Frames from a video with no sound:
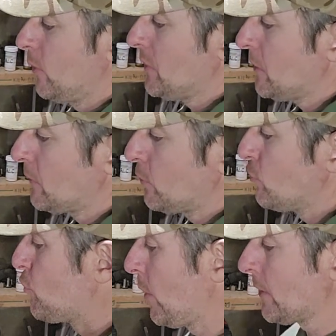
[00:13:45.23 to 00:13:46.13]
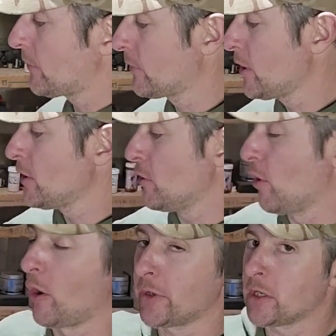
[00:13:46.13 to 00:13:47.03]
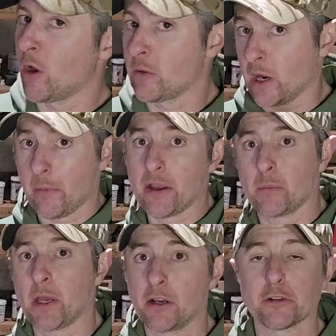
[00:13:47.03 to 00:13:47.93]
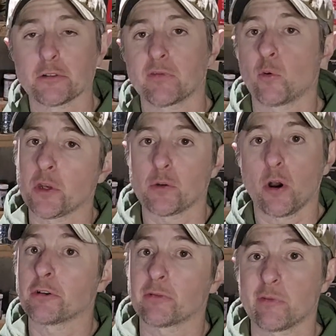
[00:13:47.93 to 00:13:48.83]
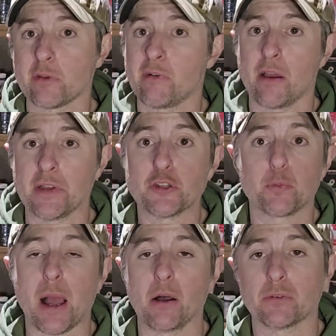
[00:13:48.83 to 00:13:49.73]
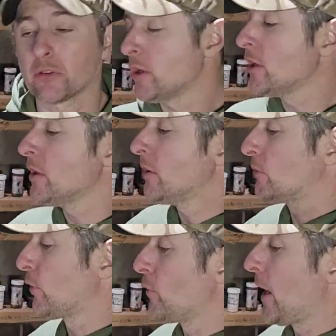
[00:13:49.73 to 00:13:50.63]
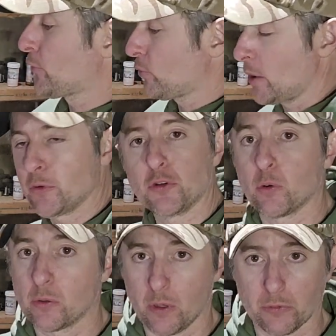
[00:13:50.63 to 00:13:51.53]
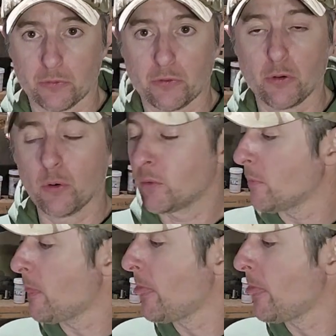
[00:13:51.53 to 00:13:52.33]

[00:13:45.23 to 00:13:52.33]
on these two joints. You already know that I recommend 140 to 145 inch-pounds. So that's what I would do on those two.